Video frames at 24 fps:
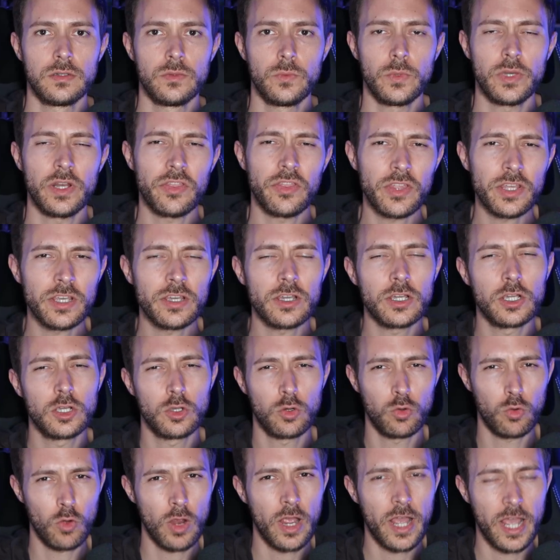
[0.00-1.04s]
When you think of
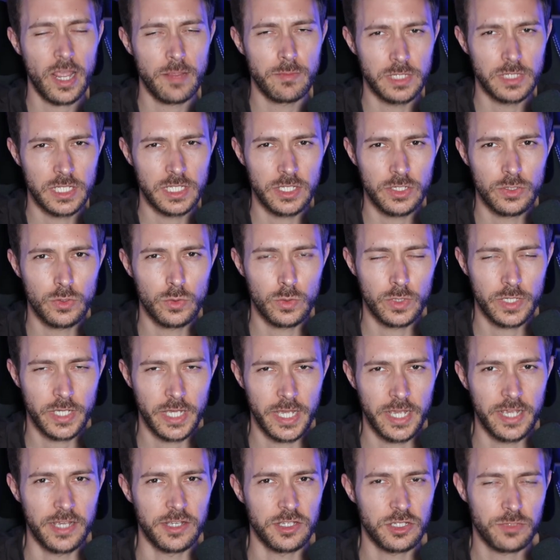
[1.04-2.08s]
crime in the UK,
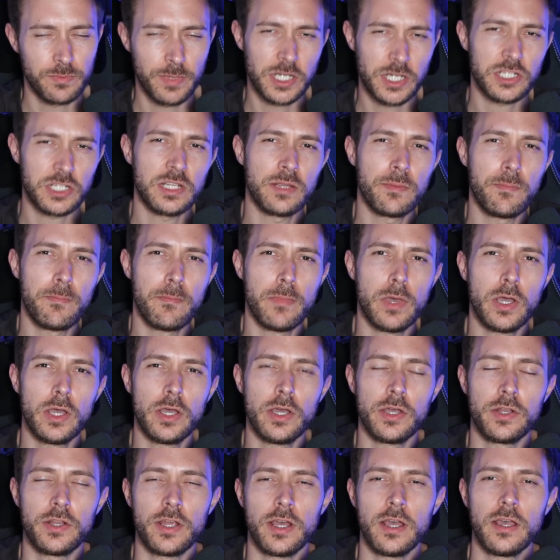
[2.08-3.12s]
especially
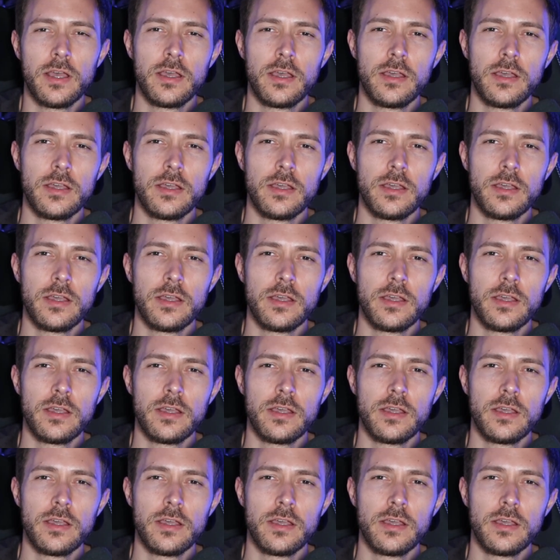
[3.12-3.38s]
murder,